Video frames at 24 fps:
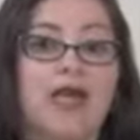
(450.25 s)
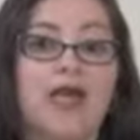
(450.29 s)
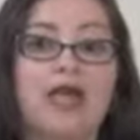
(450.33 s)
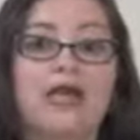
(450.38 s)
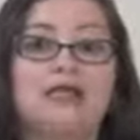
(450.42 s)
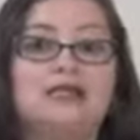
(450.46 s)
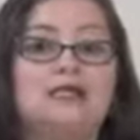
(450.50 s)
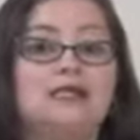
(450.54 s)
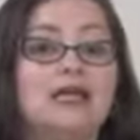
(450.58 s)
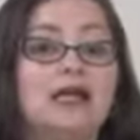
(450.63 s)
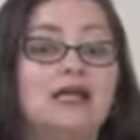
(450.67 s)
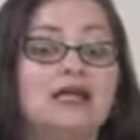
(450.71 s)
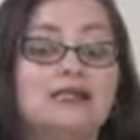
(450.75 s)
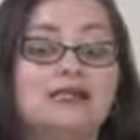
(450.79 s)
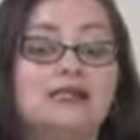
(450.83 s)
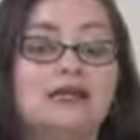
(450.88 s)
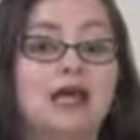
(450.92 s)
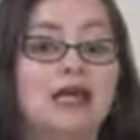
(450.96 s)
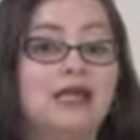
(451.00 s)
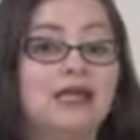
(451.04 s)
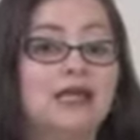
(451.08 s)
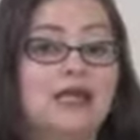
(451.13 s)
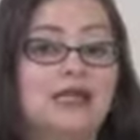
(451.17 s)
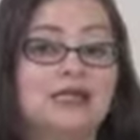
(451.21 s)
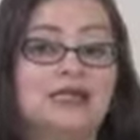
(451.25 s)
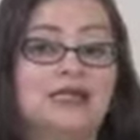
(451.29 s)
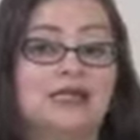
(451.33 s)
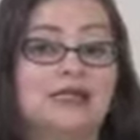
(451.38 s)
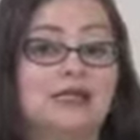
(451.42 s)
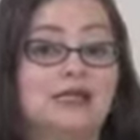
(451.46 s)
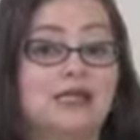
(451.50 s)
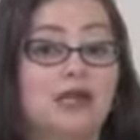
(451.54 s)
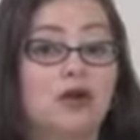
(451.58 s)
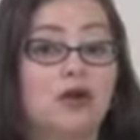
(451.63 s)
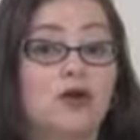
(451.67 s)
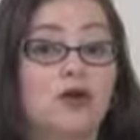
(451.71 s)
It does not
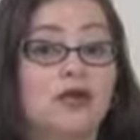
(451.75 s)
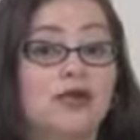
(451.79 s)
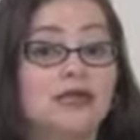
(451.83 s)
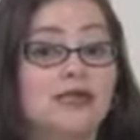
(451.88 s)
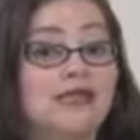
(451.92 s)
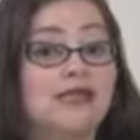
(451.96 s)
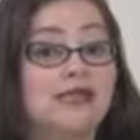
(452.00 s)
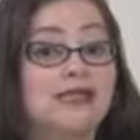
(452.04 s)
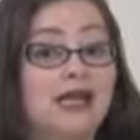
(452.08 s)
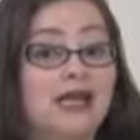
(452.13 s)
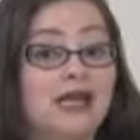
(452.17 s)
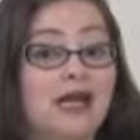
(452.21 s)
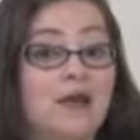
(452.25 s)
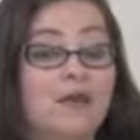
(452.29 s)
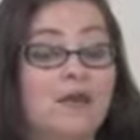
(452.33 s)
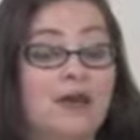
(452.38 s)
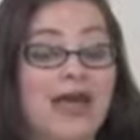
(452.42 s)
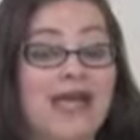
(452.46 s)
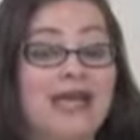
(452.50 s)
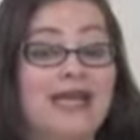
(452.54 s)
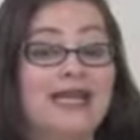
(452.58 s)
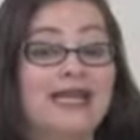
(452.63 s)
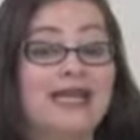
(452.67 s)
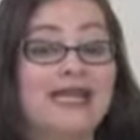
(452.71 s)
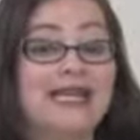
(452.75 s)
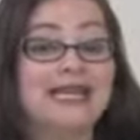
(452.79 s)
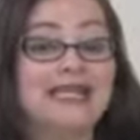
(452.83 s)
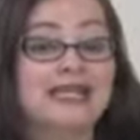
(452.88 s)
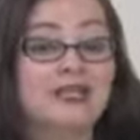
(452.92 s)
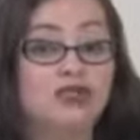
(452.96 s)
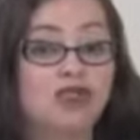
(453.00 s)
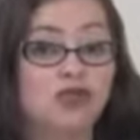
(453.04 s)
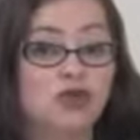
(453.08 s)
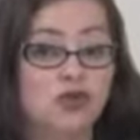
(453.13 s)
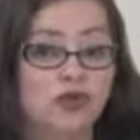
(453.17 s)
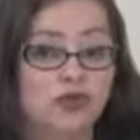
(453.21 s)
necessarily set up an
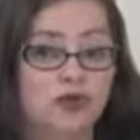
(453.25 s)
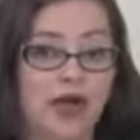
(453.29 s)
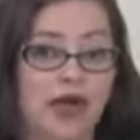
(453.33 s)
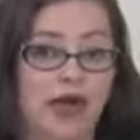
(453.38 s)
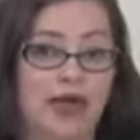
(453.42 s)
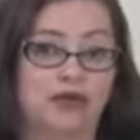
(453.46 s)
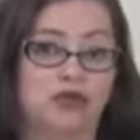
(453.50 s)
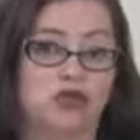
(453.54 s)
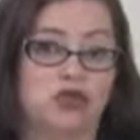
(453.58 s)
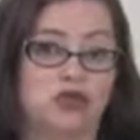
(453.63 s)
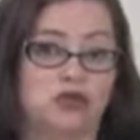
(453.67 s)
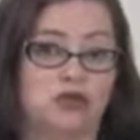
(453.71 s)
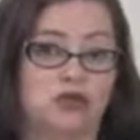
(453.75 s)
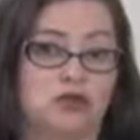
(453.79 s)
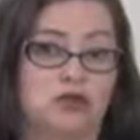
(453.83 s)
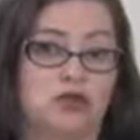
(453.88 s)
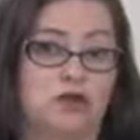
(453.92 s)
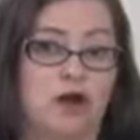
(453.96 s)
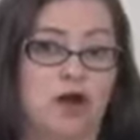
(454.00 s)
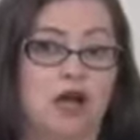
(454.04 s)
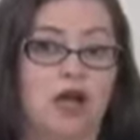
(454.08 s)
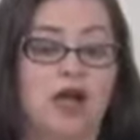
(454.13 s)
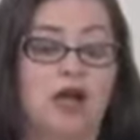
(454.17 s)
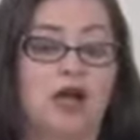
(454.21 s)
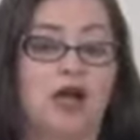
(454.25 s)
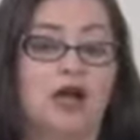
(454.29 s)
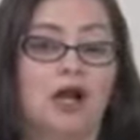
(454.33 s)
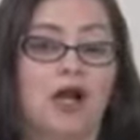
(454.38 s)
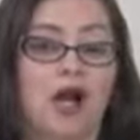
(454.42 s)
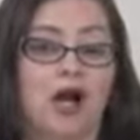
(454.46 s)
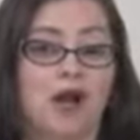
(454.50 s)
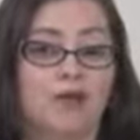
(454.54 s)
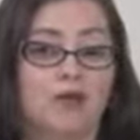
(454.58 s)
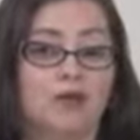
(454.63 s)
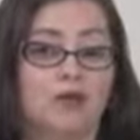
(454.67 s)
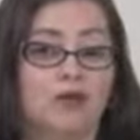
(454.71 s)
international
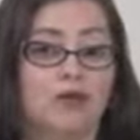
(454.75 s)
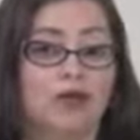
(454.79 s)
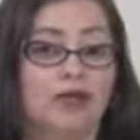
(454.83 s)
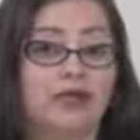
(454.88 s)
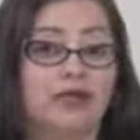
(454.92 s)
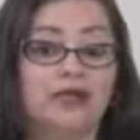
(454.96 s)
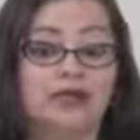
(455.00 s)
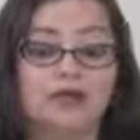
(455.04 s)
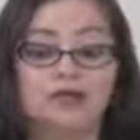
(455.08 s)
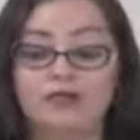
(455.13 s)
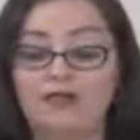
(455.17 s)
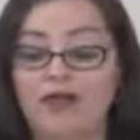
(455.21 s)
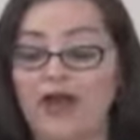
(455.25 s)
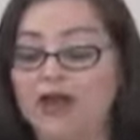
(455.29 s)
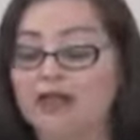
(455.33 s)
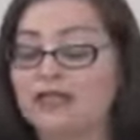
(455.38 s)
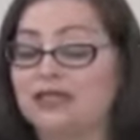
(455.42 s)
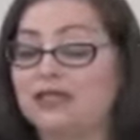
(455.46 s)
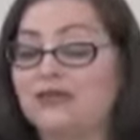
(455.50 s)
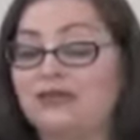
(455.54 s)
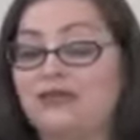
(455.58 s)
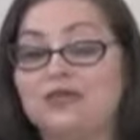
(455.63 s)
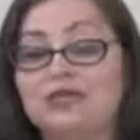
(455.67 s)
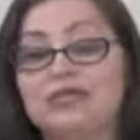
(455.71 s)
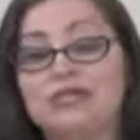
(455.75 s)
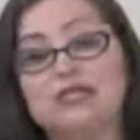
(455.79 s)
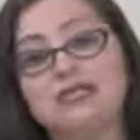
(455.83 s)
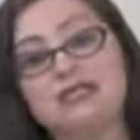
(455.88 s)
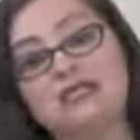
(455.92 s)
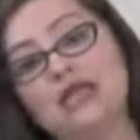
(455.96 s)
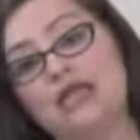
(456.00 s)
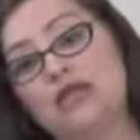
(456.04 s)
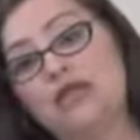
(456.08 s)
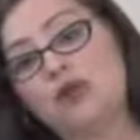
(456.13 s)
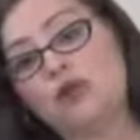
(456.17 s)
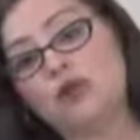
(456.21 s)
copyright, and in fact, even
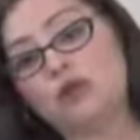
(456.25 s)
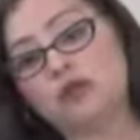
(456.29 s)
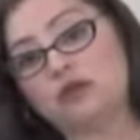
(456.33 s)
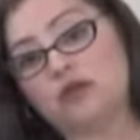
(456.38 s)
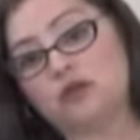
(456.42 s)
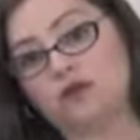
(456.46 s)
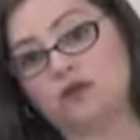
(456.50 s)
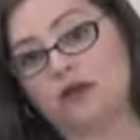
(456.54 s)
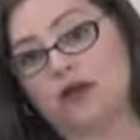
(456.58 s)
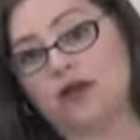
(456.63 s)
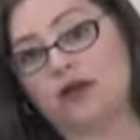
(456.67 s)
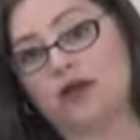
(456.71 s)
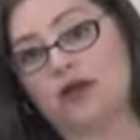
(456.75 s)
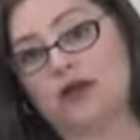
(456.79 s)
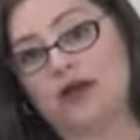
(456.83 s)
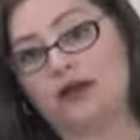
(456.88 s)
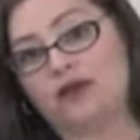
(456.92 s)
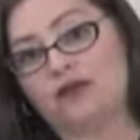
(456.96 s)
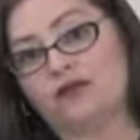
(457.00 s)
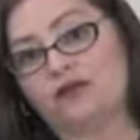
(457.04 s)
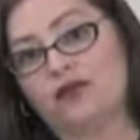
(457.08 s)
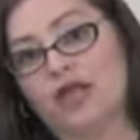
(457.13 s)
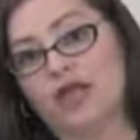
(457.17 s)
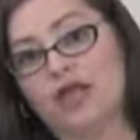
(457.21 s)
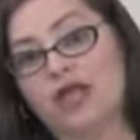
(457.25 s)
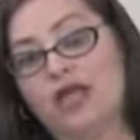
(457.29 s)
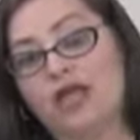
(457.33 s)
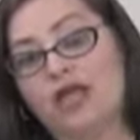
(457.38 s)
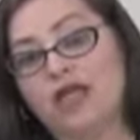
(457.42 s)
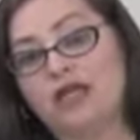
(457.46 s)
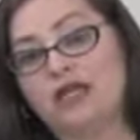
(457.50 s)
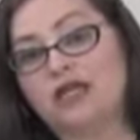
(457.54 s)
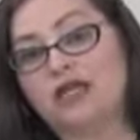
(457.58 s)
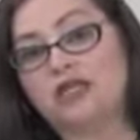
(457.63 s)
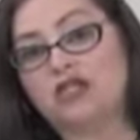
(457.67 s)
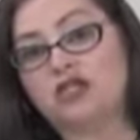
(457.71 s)
today we do not have
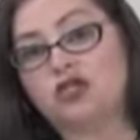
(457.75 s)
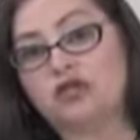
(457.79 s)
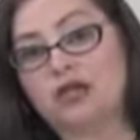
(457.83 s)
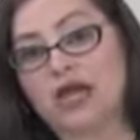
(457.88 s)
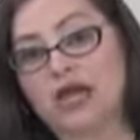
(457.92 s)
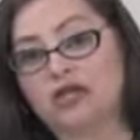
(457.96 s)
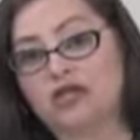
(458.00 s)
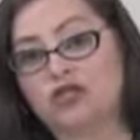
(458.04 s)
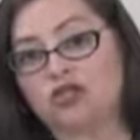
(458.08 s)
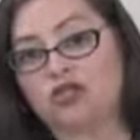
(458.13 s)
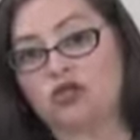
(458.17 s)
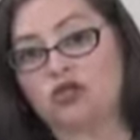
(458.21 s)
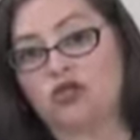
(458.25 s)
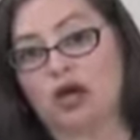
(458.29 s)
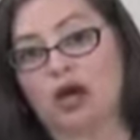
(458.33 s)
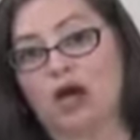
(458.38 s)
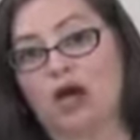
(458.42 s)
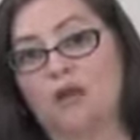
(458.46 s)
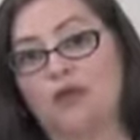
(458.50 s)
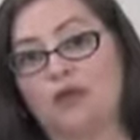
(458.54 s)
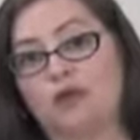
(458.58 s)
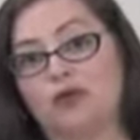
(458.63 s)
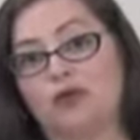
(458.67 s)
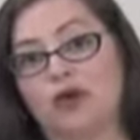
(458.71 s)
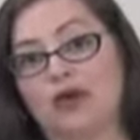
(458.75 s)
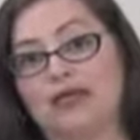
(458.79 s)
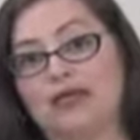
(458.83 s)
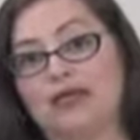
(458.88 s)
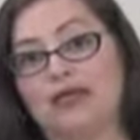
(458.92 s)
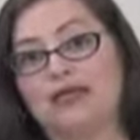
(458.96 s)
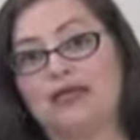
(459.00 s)
an international copyright.